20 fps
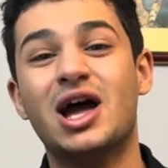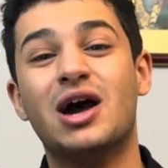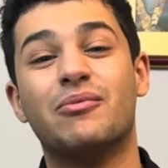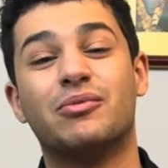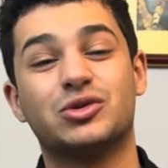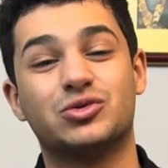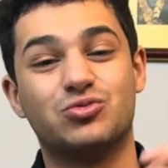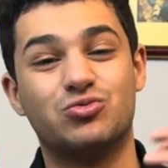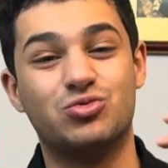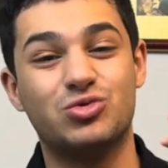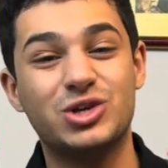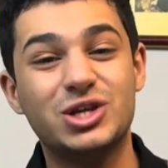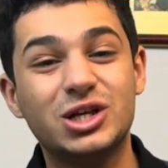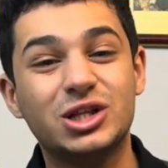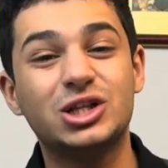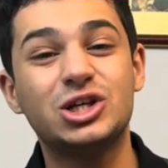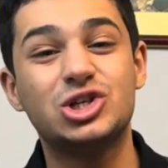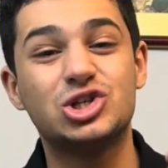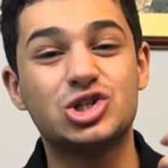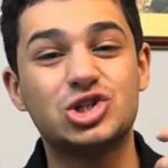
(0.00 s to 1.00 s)
but
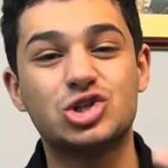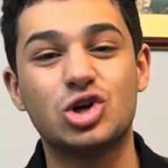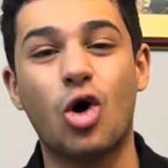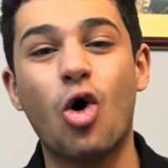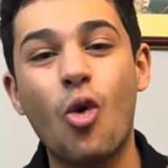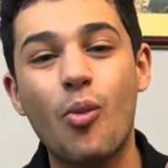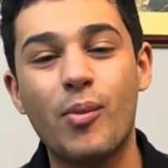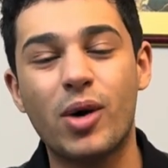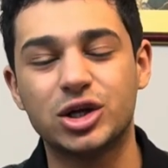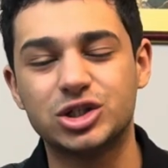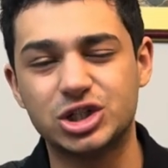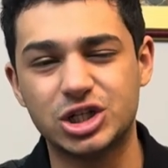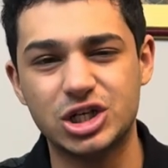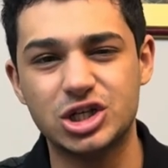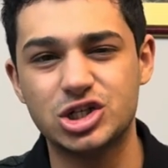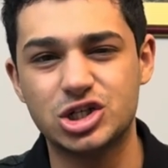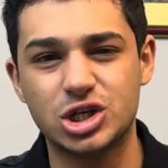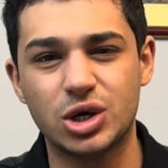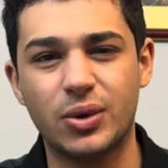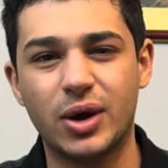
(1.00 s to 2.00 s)
really so much
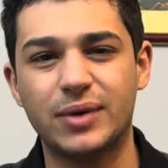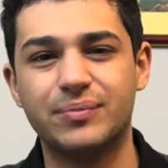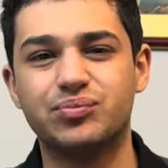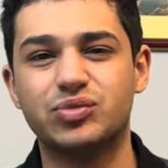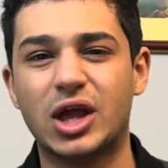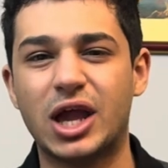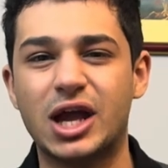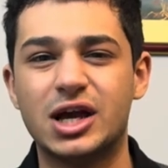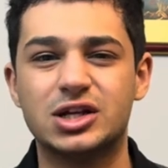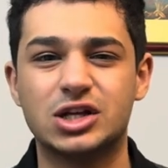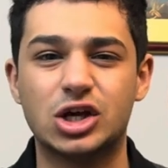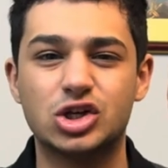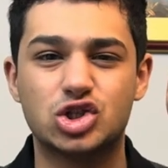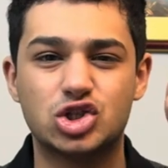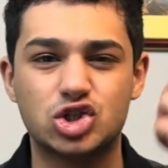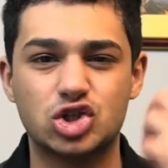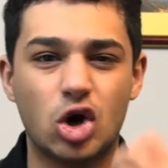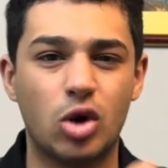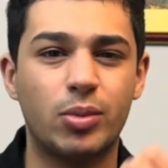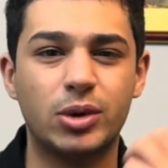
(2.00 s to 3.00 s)
heat to it and
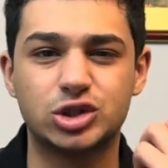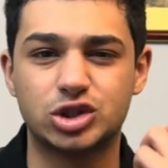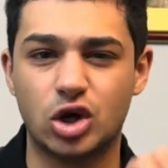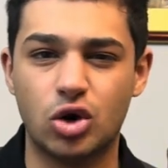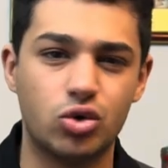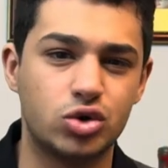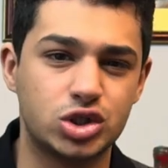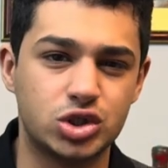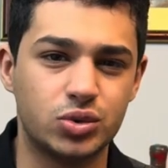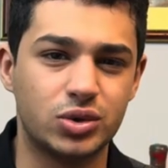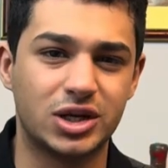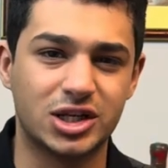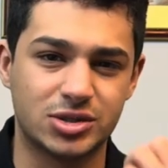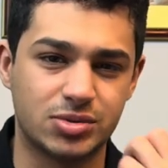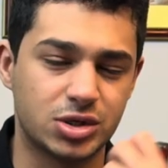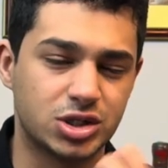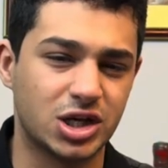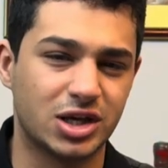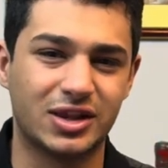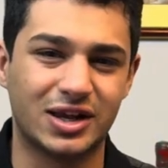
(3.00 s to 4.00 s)
so much oak to it,
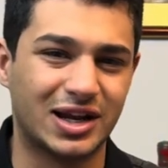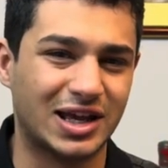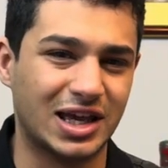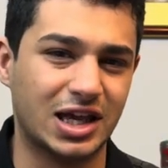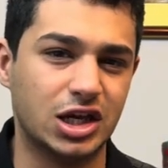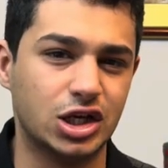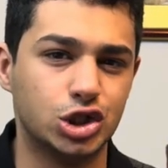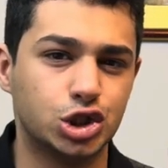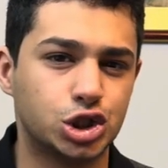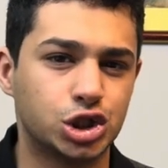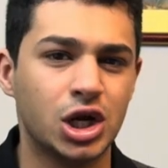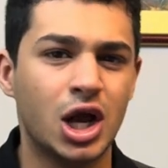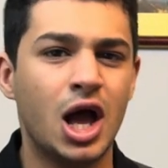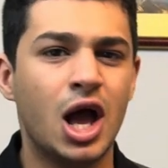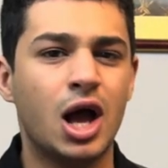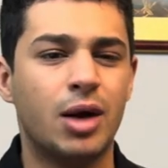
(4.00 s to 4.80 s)
especially at that age.